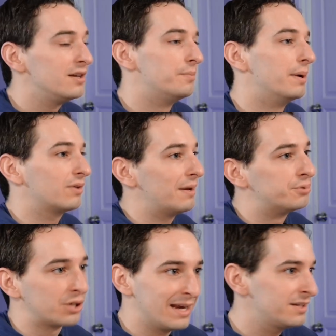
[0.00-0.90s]
to build a
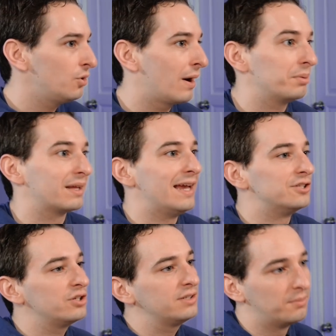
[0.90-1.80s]
brand new
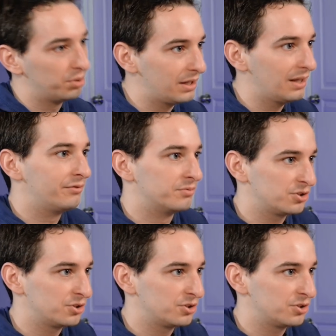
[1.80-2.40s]
application completely from